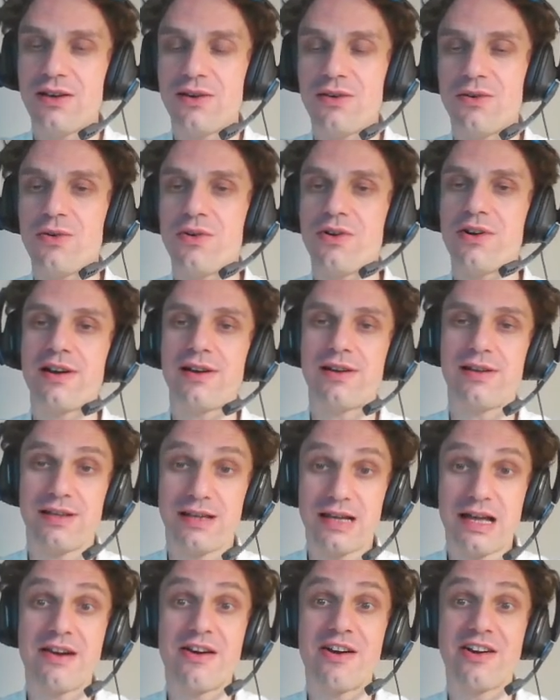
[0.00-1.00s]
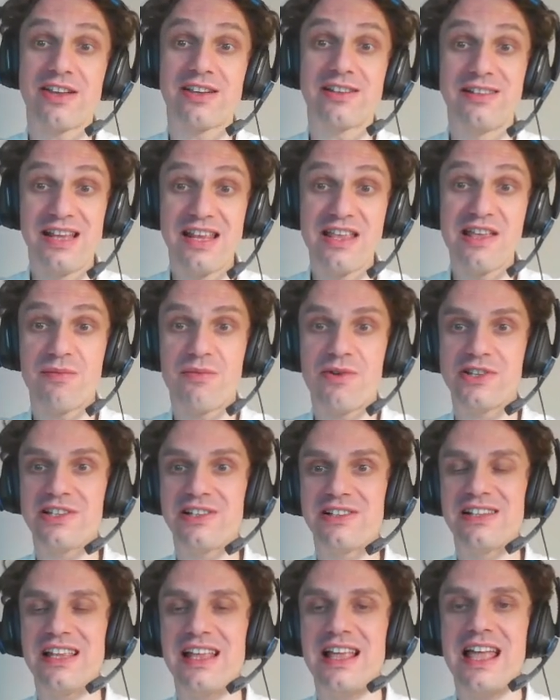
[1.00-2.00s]
or hierarchical linear
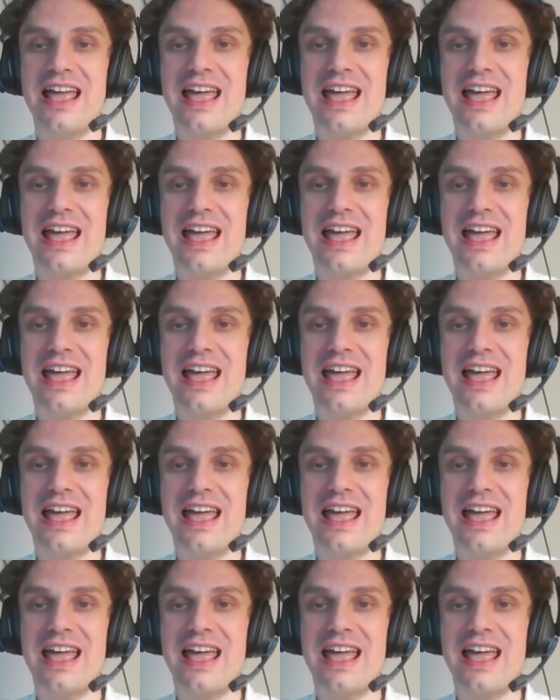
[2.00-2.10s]
model,